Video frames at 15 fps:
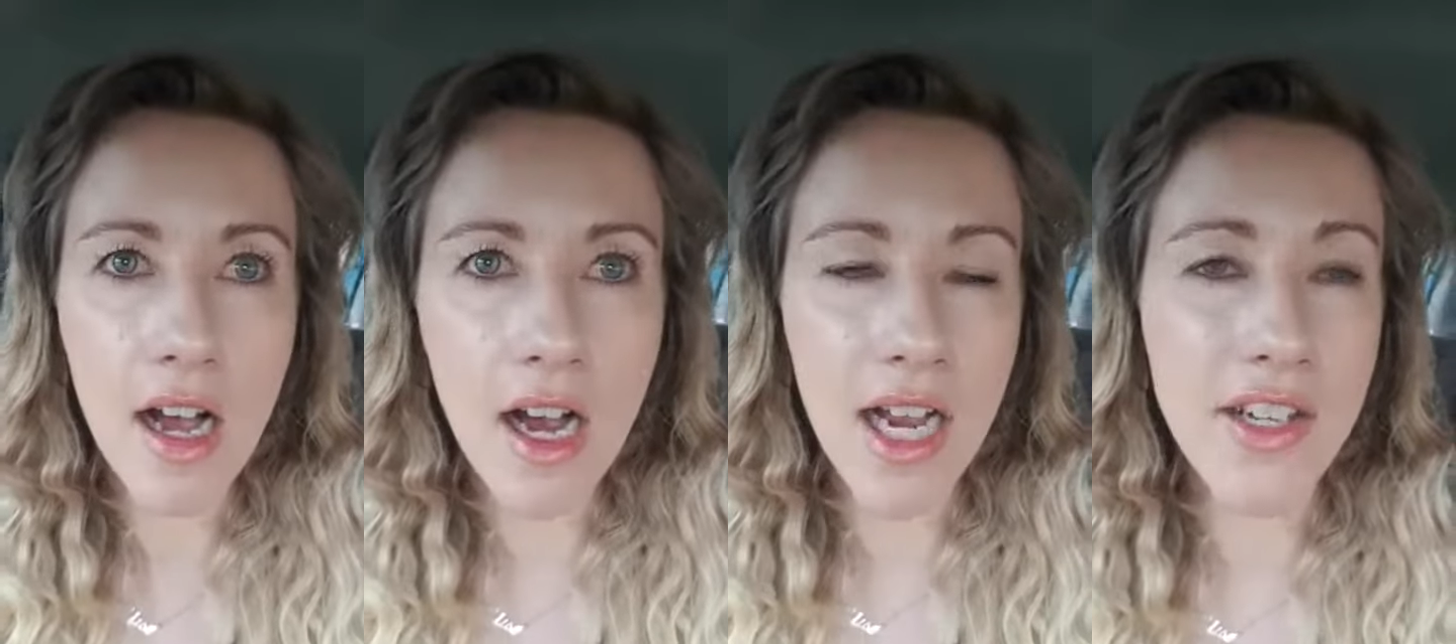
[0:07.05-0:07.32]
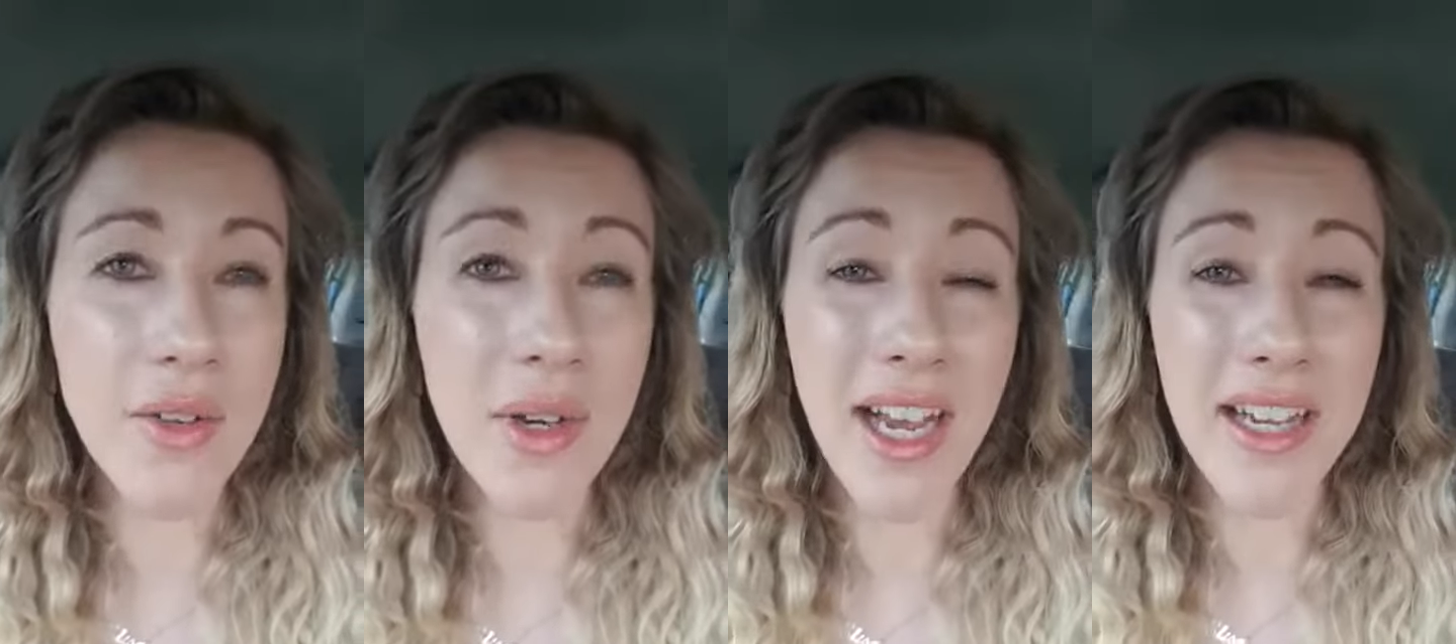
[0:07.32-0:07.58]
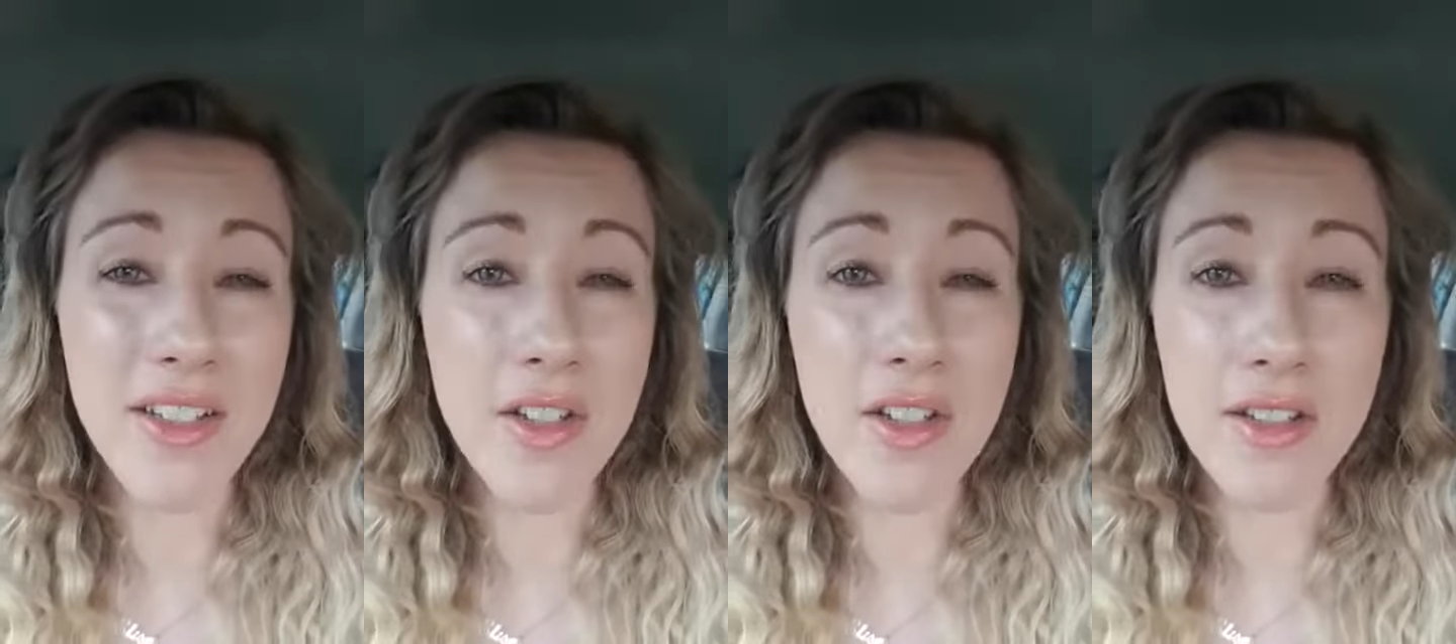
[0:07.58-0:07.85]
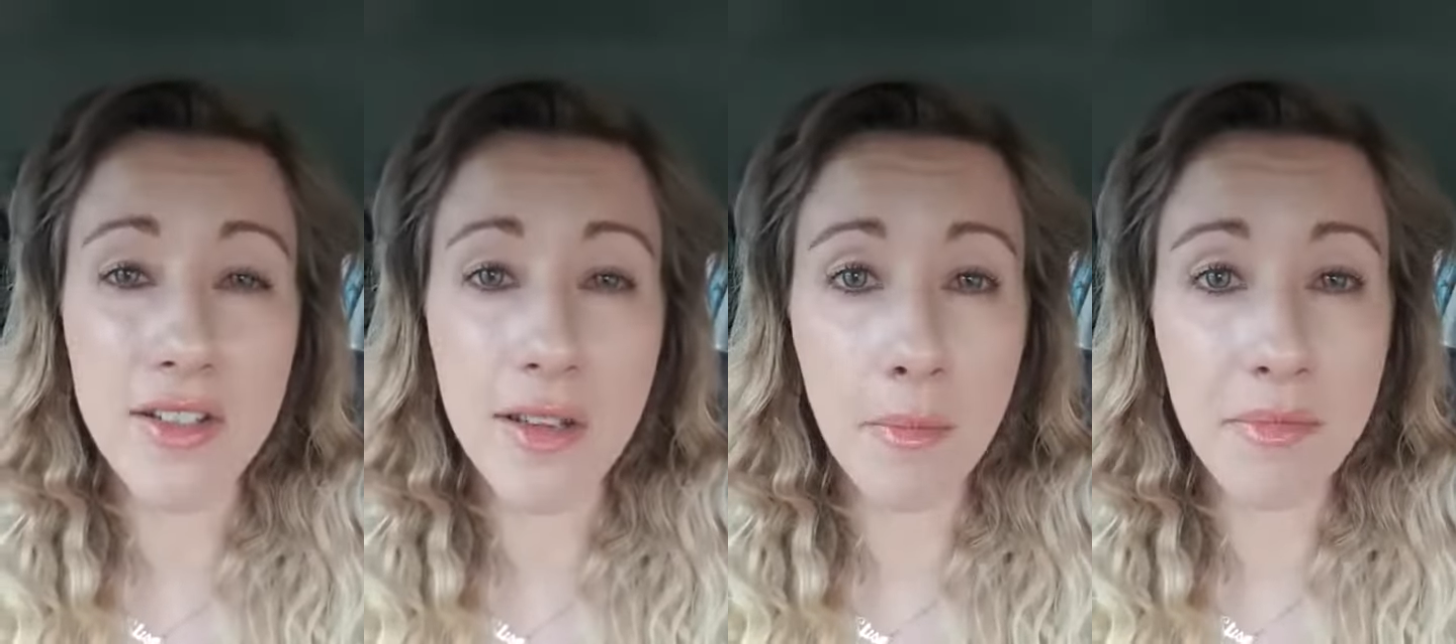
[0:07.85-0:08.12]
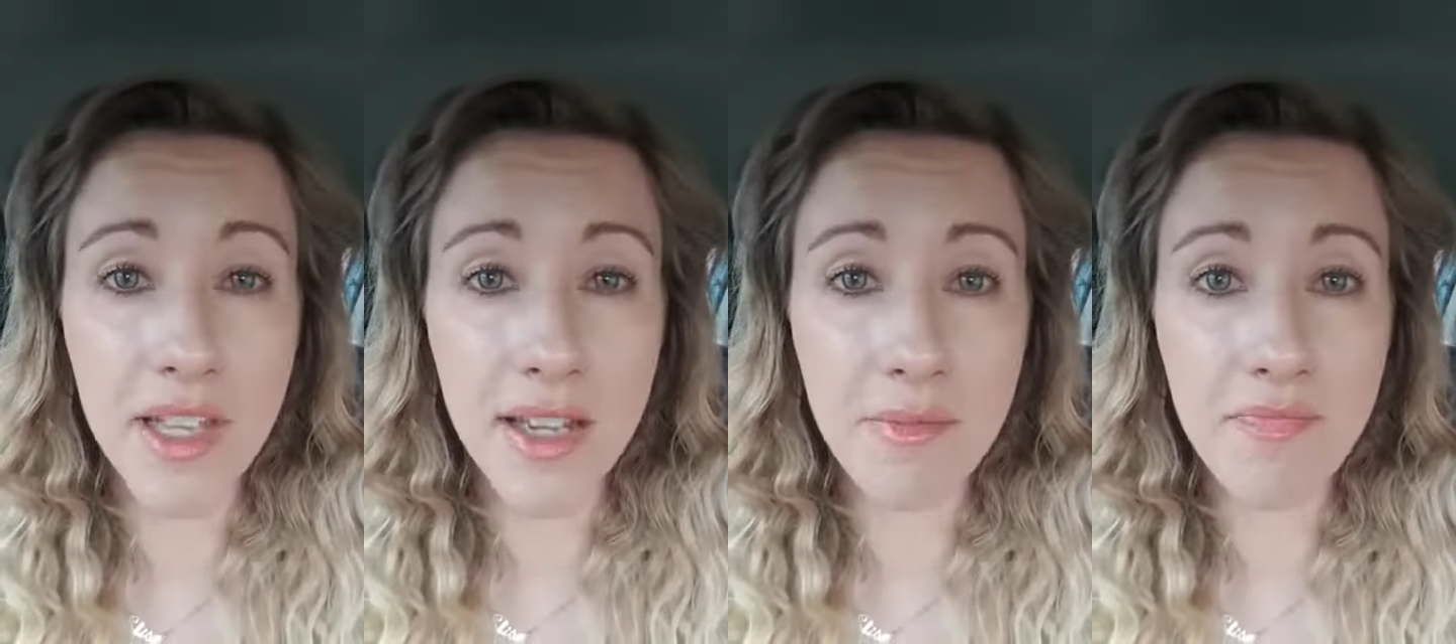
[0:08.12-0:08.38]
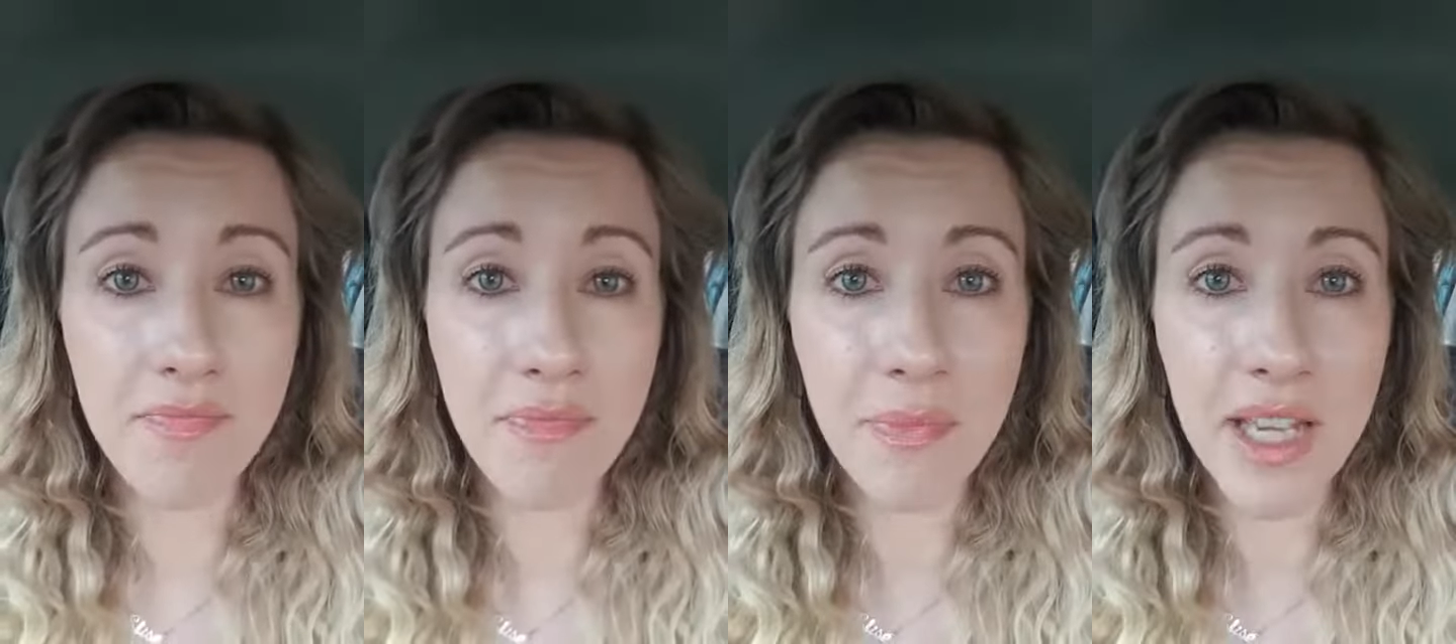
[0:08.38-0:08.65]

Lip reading: I knew I had to do something,